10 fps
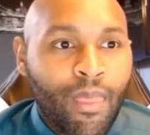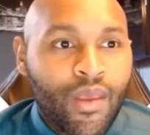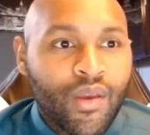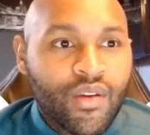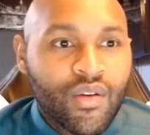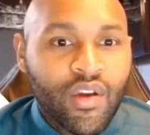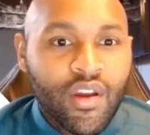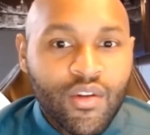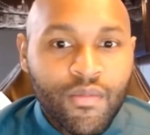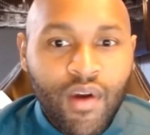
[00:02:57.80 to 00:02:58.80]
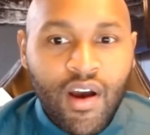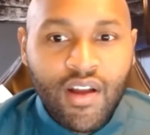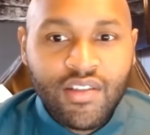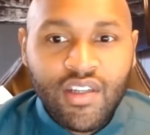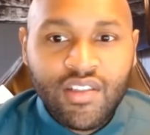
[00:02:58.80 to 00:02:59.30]
Create a new
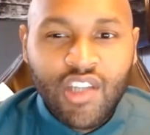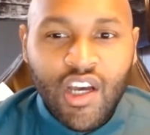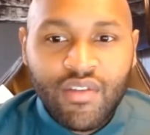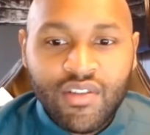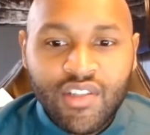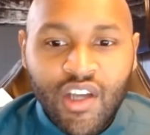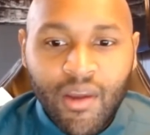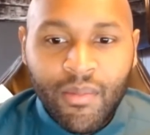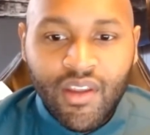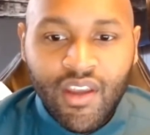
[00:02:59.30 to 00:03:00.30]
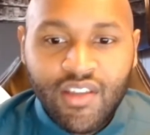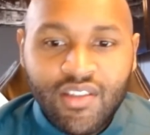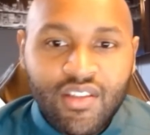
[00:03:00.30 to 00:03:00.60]
project, Java application,